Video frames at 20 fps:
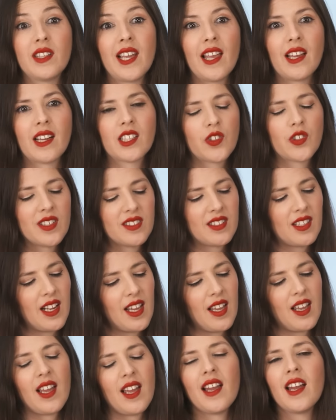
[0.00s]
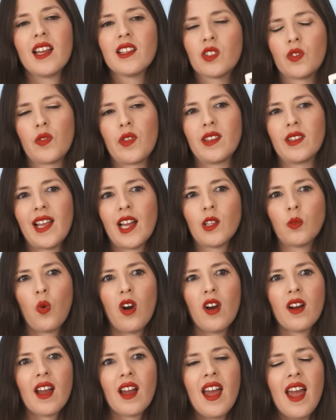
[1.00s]
the electricity, into the
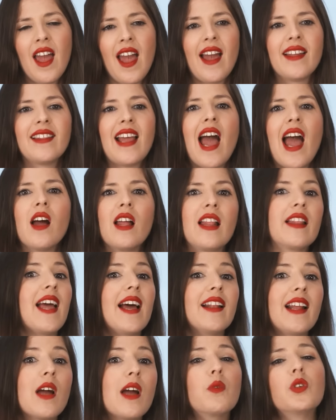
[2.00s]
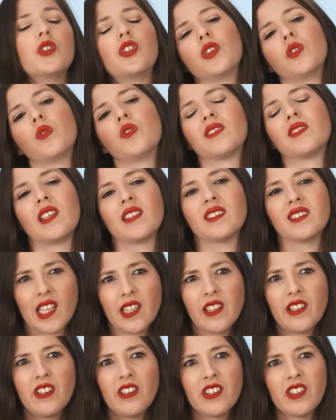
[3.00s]
network, and then I would use the
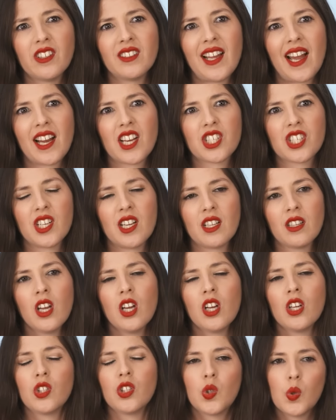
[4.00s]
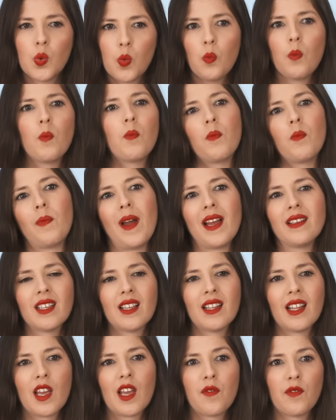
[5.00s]
cellular connection to
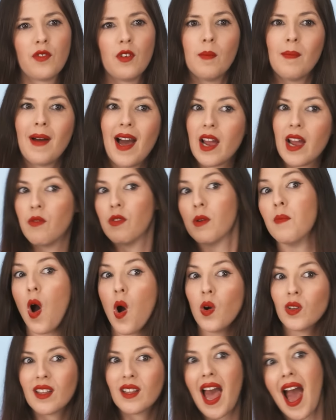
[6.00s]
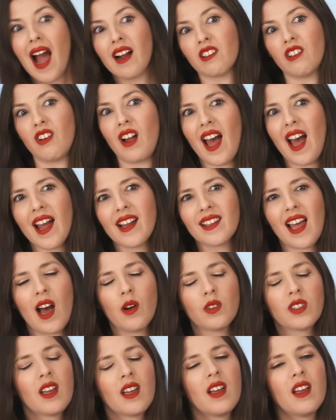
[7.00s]
basically, from my remote hacker
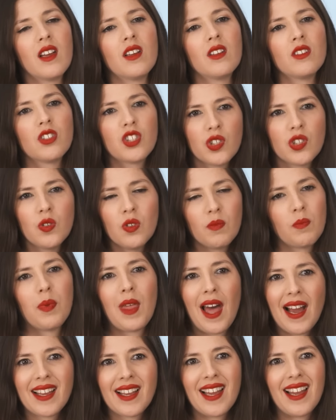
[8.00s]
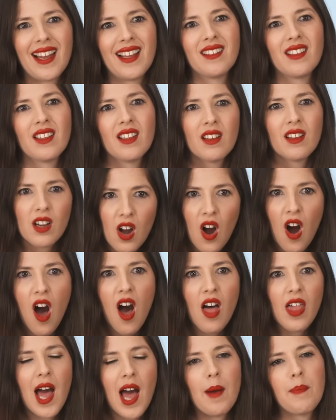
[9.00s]
hideout, to plug in,
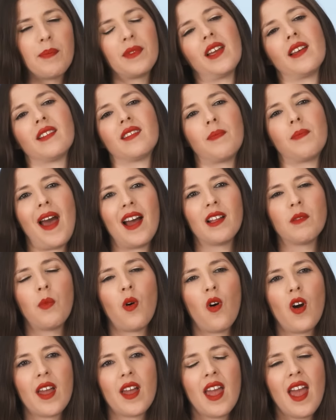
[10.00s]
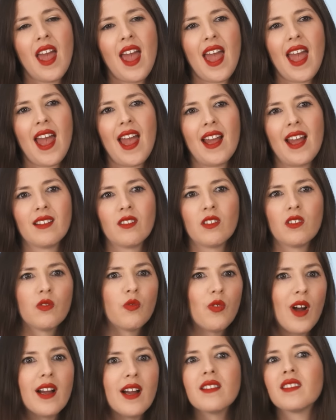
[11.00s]
call up this bad boy, and
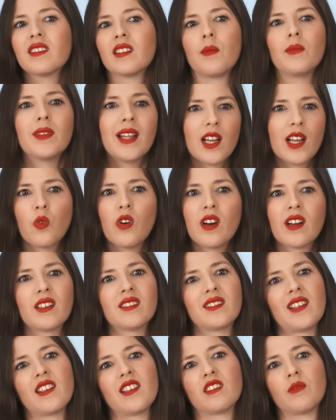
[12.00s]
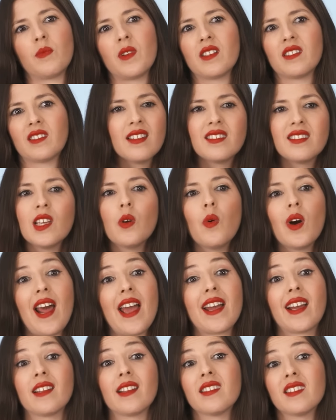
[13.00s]
run some network assessments, see what I
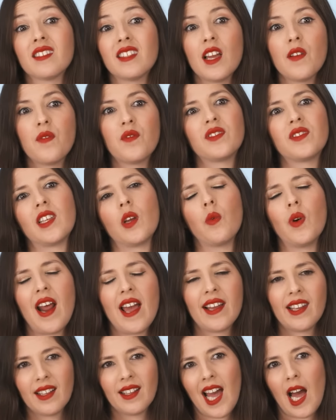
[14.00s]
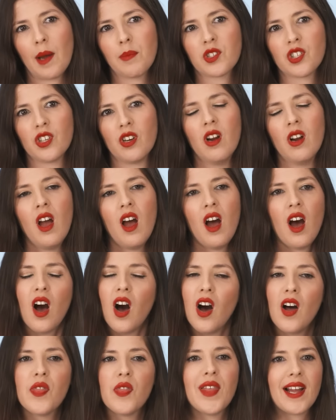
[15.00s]
can sniff, see what I can capture
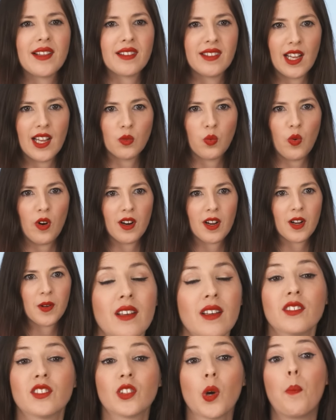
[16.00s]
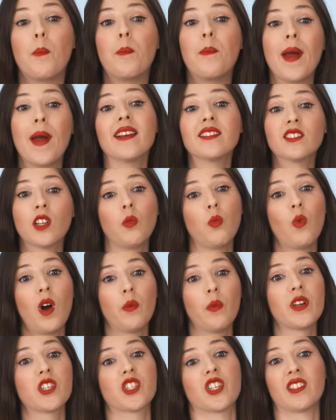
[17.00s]
on that network. So based on
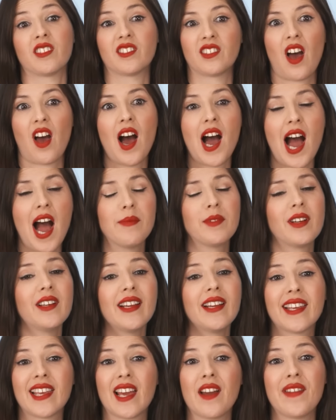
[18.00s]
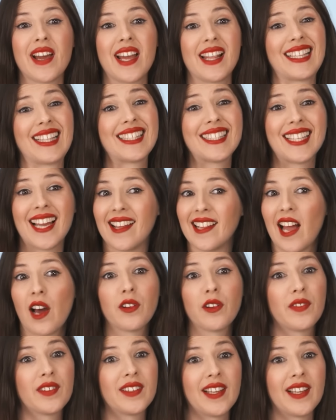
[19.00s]
what we just saw, I'm gonna give it 10 out of